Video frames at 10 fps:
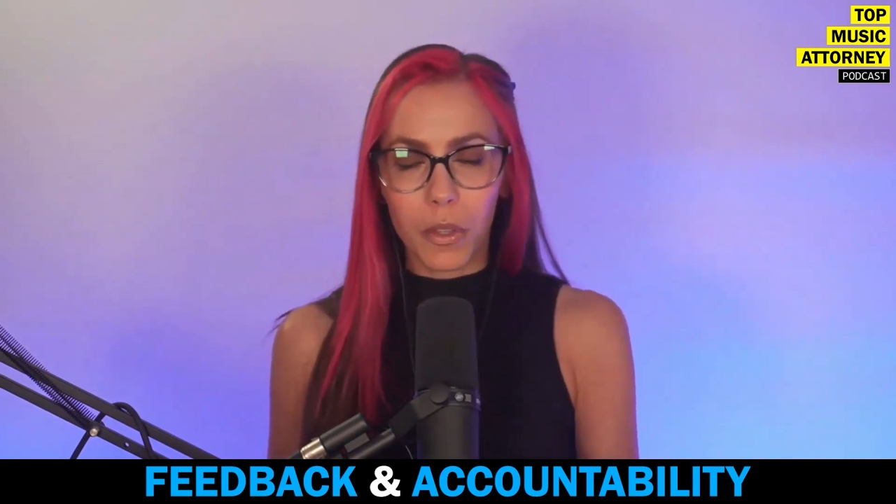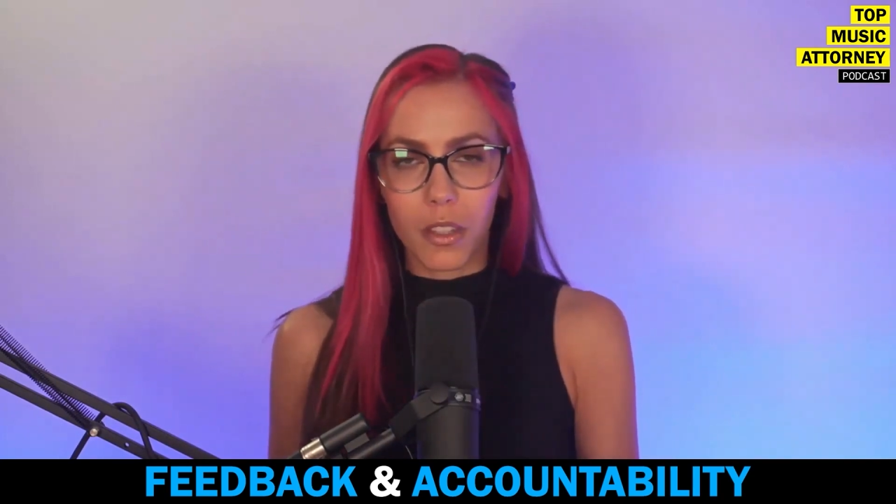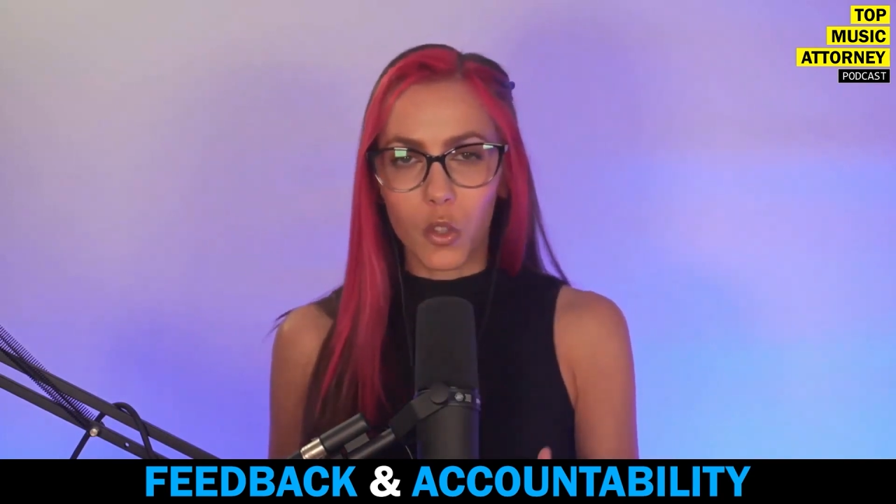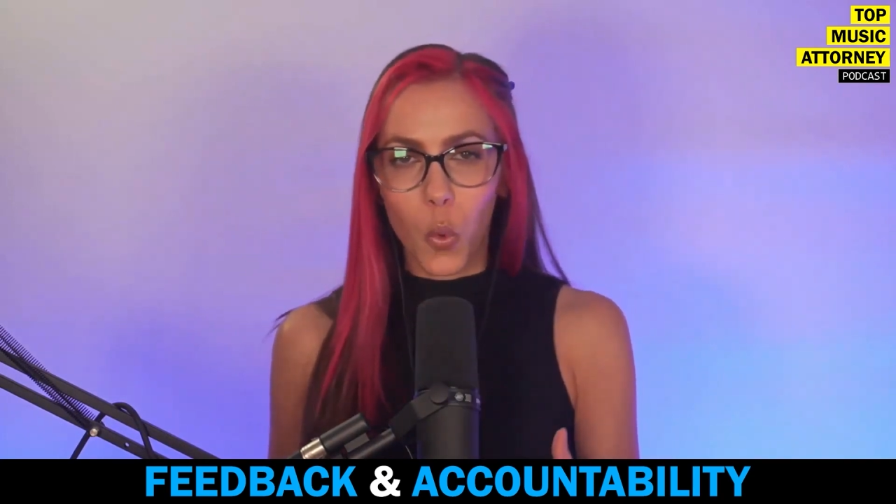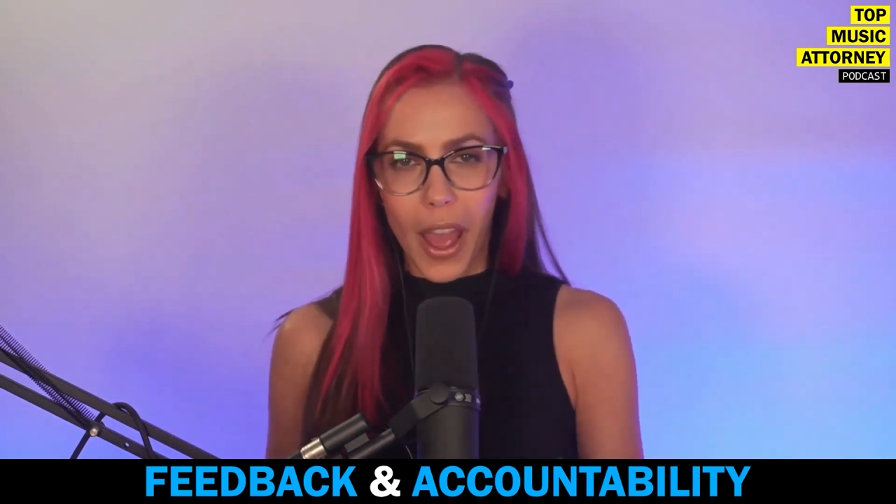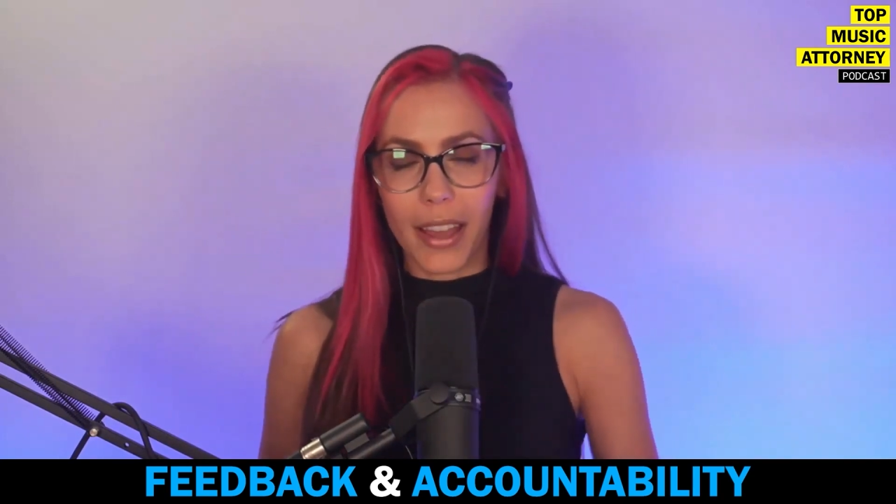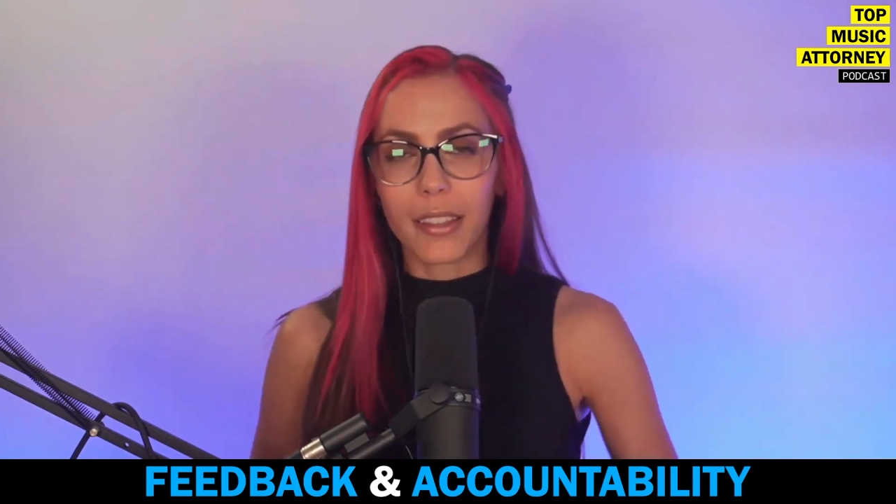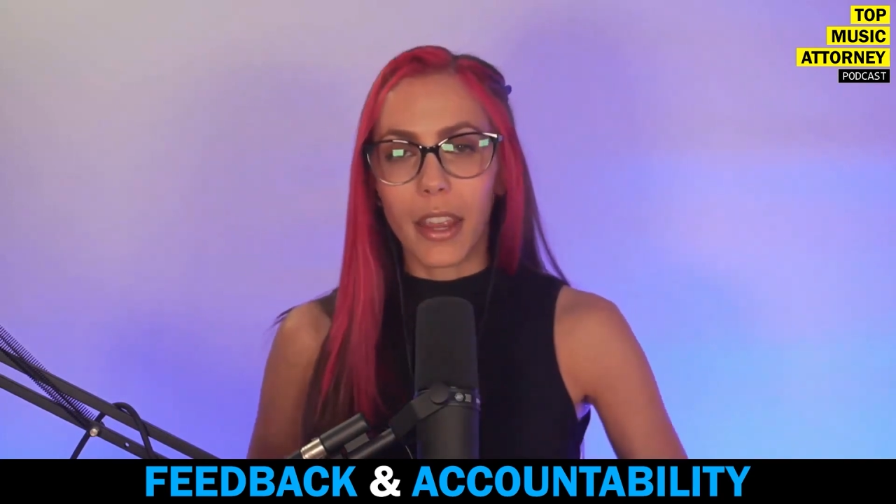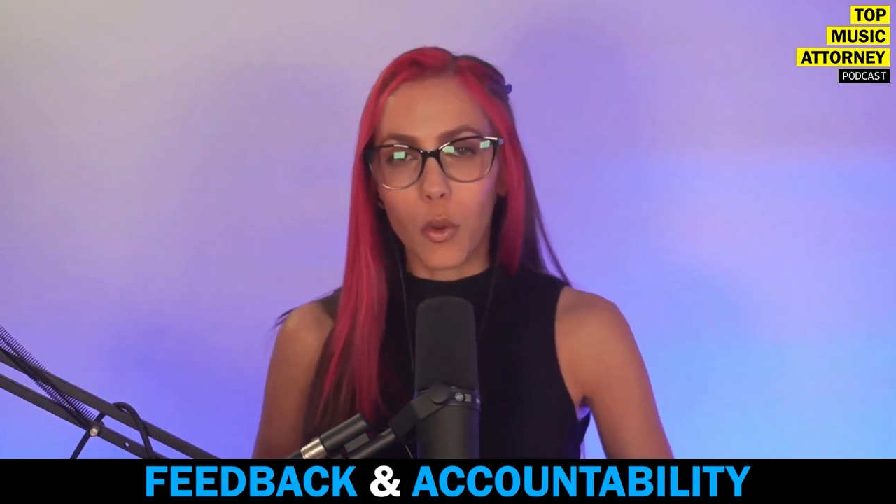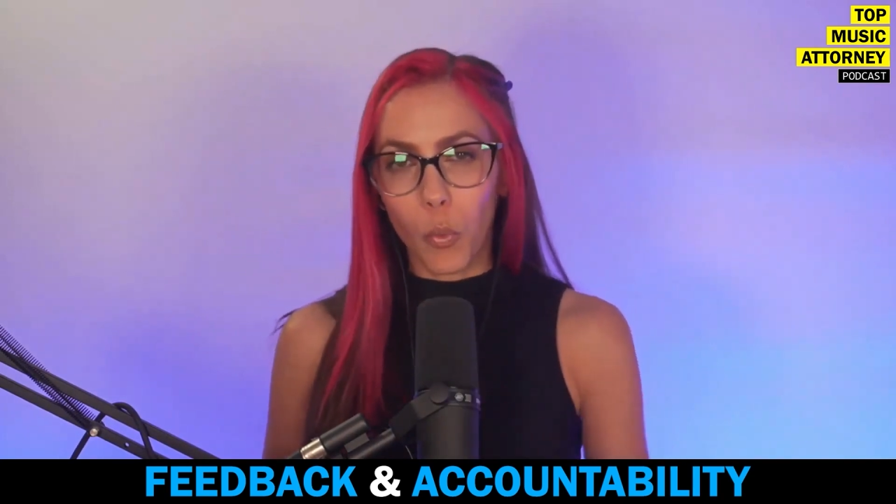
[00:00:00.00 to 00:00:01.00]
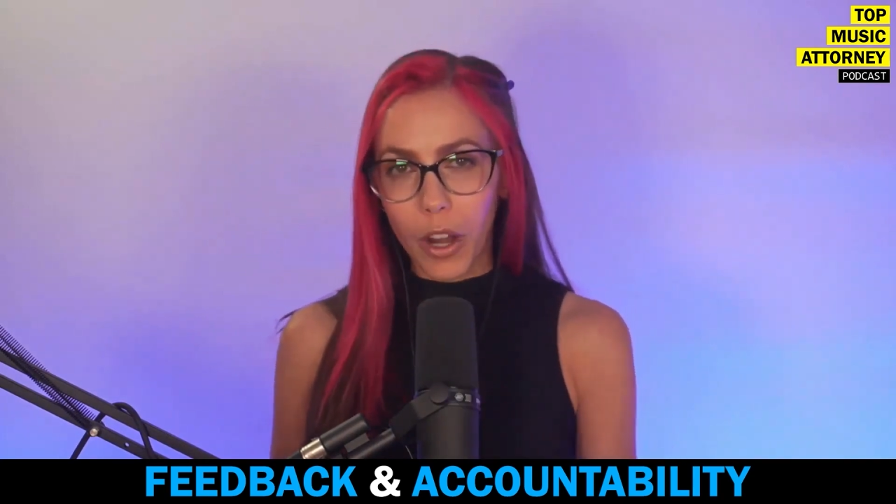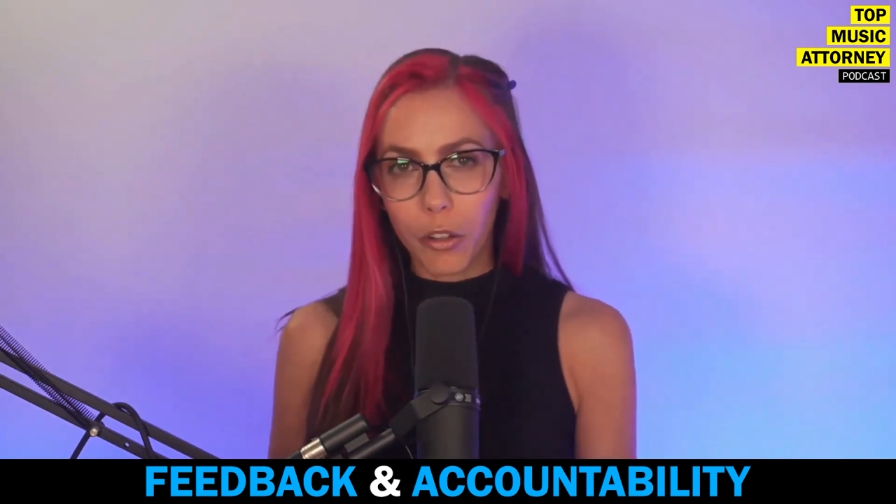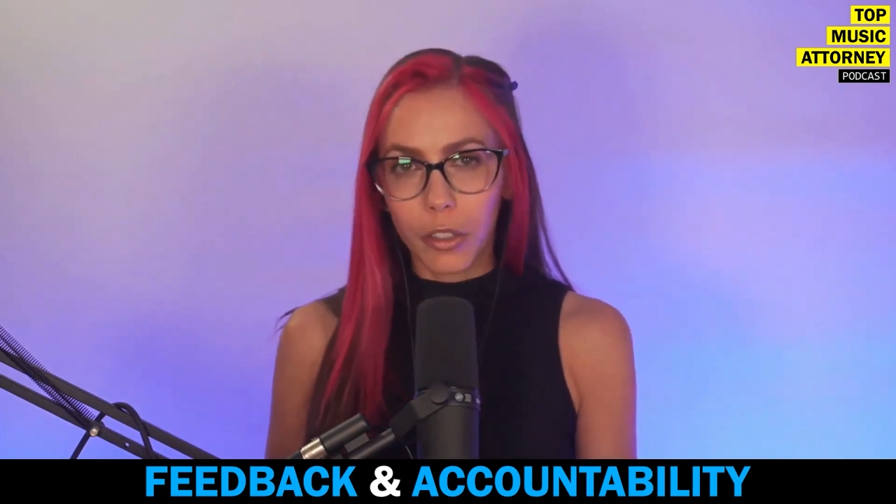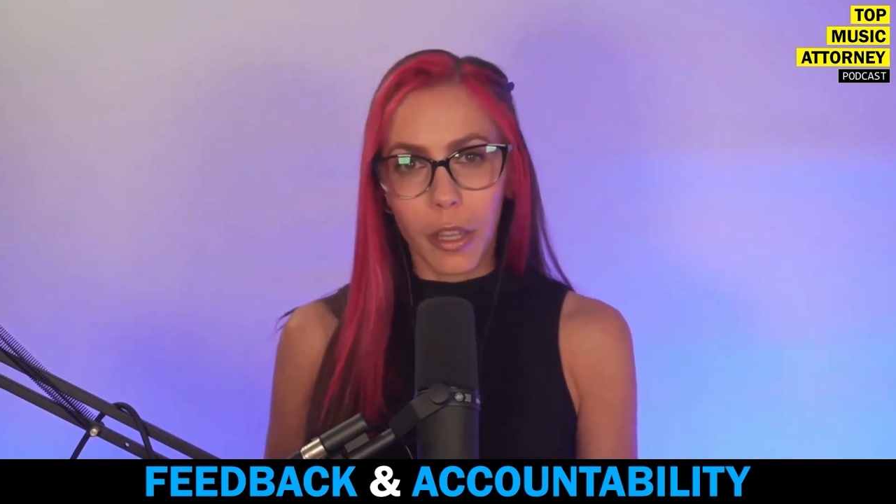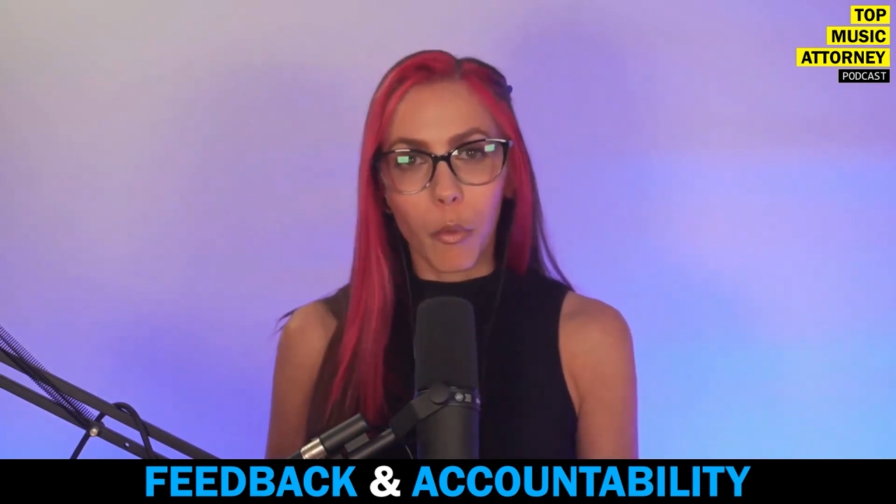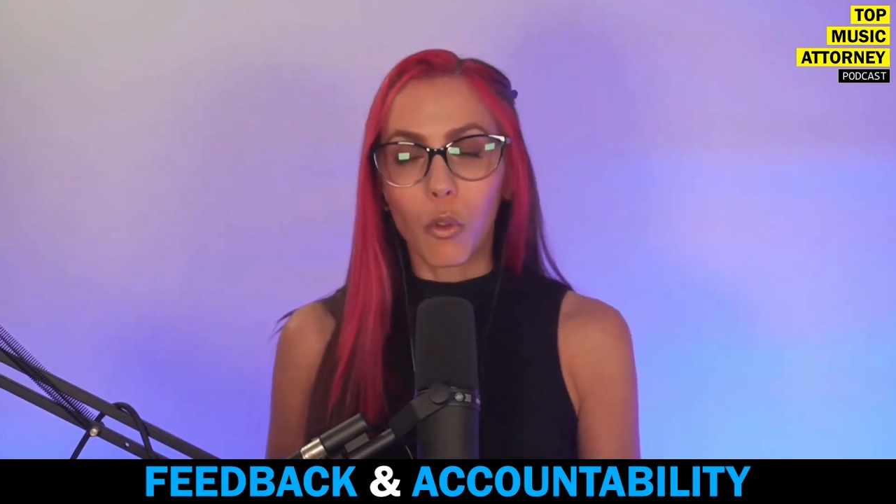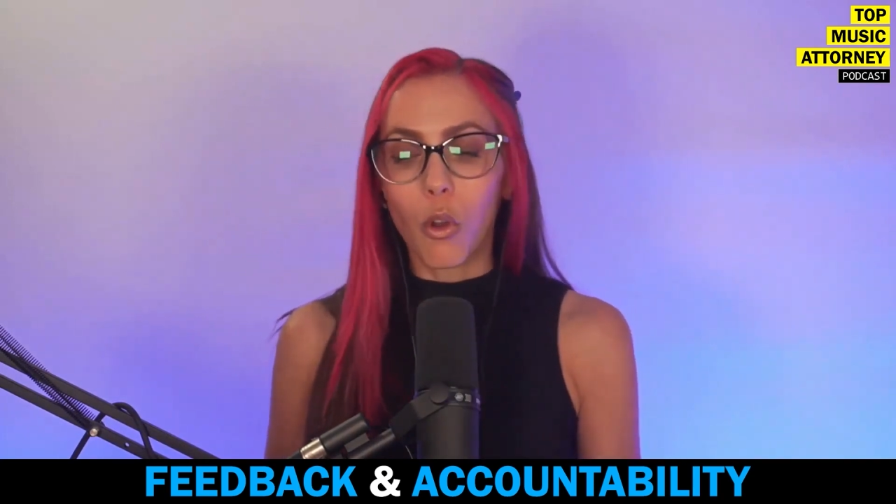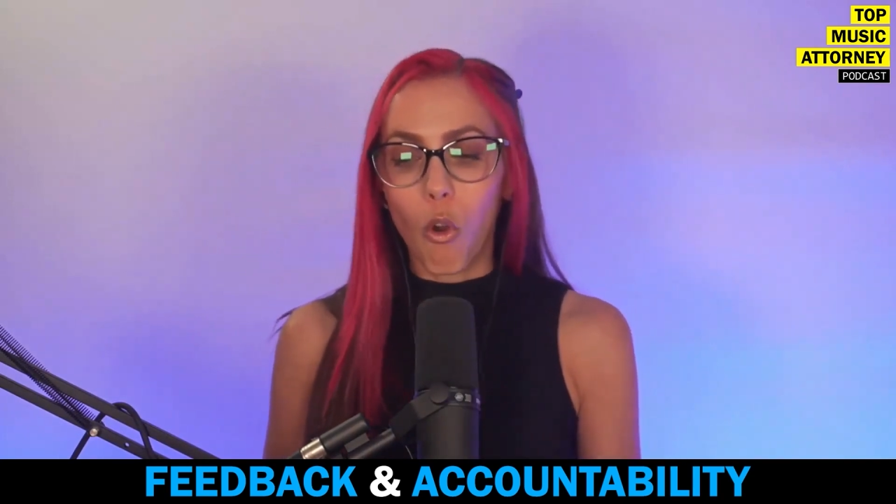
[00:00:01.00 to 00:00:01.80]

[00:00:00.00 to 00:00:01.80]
business who has a record label